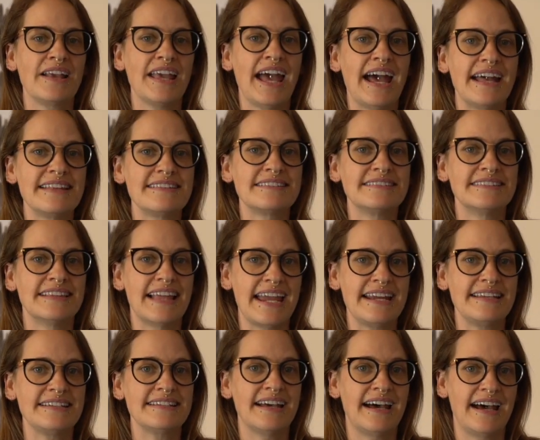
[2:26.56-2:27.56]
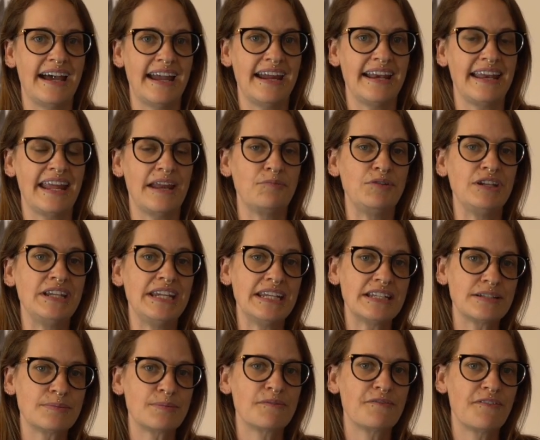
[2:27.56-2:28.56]
cats like to hide, and we
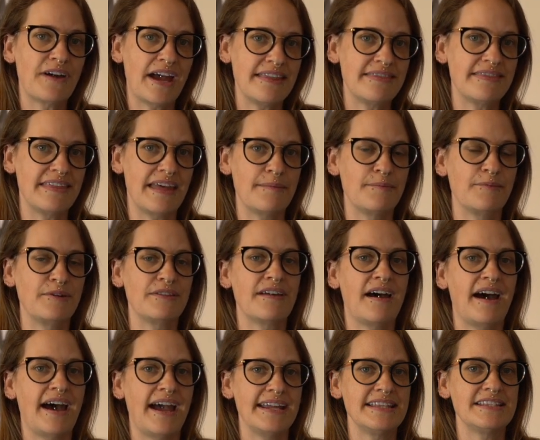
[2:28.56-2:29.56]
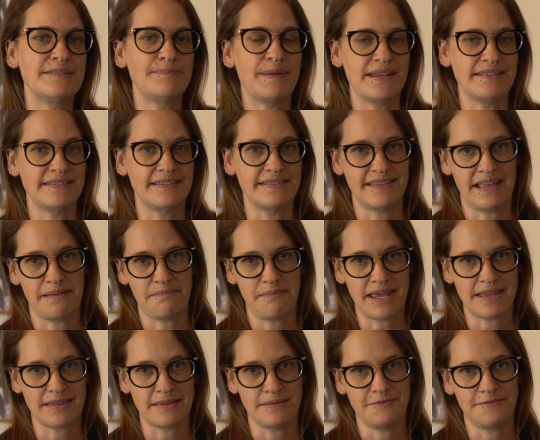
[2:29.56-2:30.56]
need to provide them with hide spaces that
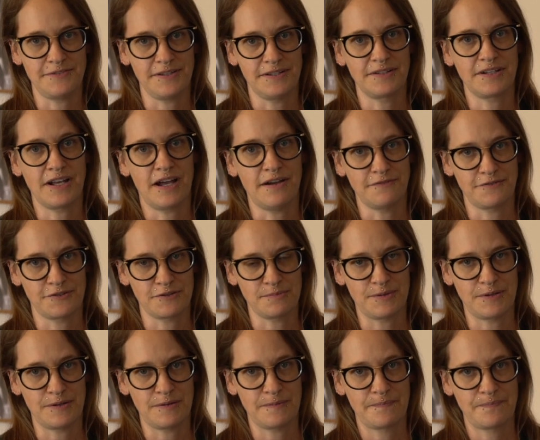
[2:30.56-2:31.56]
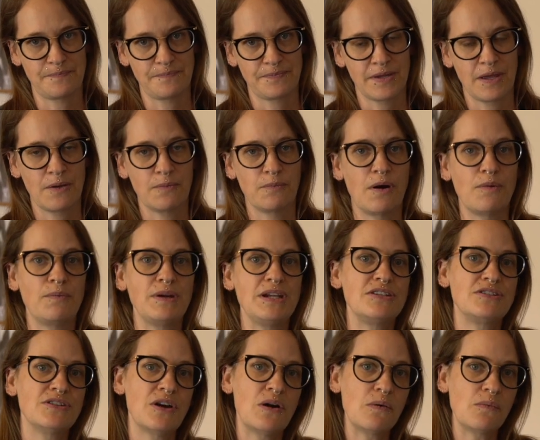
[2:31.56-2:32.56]
make them feel comfortable. What we
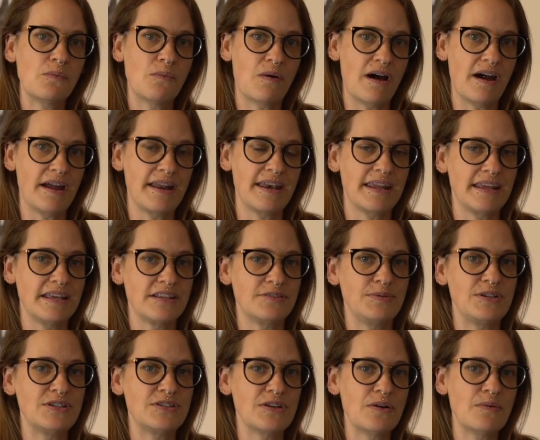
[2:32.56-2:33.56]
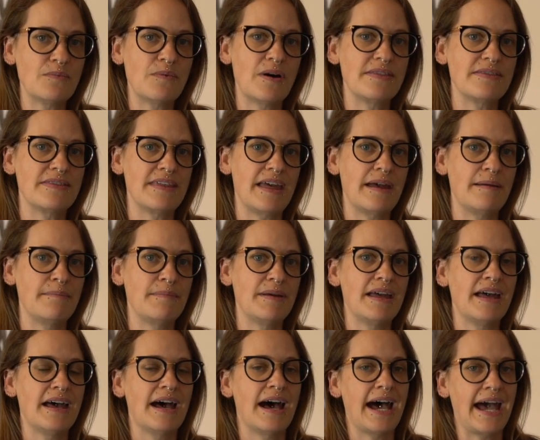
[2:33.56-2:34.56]
don't want is we don't want them
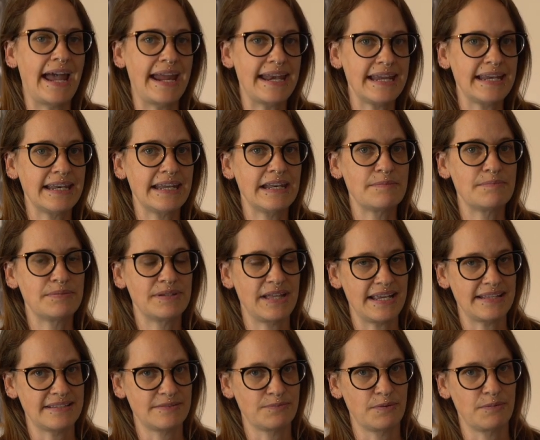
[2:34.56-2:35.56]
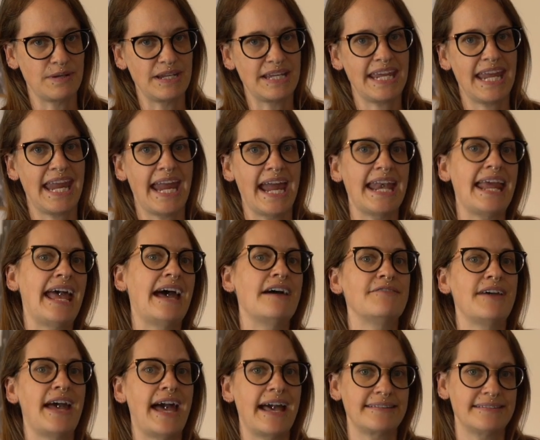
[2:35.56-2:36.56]
hiding in a place where we can't
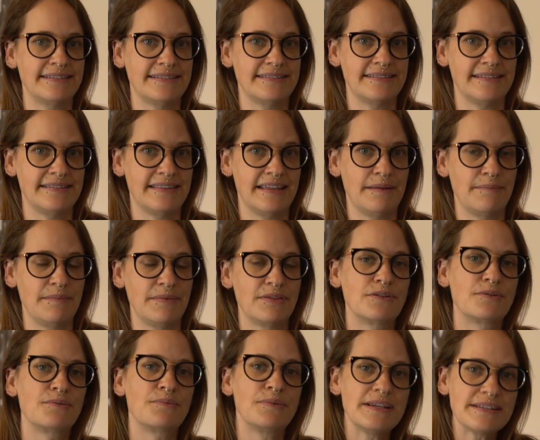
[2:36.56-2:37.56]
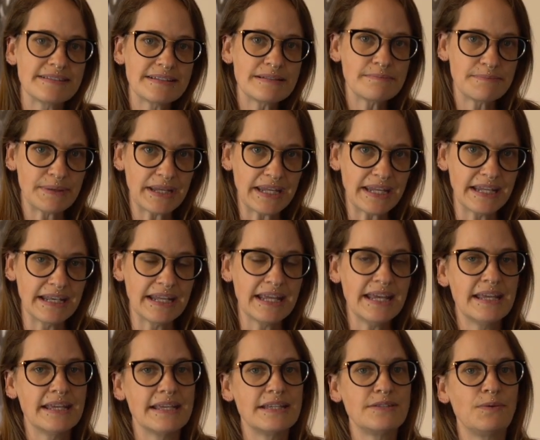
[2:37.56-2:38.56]
have access to them. The reason being
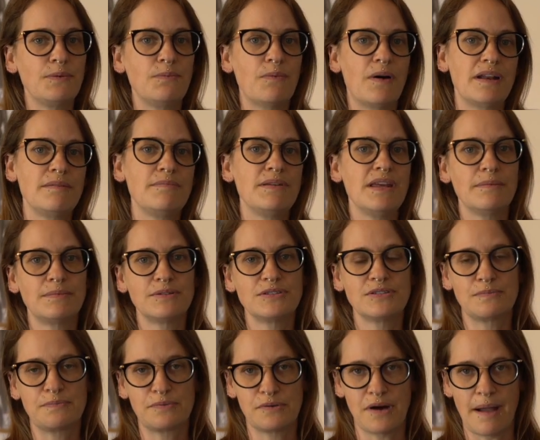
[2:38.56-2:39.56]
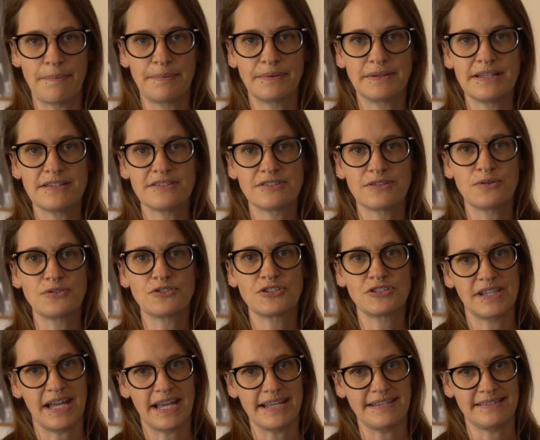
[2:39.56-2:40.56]
is we want to be able to properly
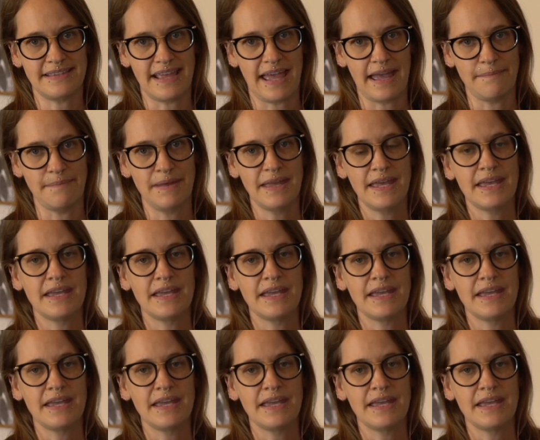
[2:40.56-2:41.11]
socialize them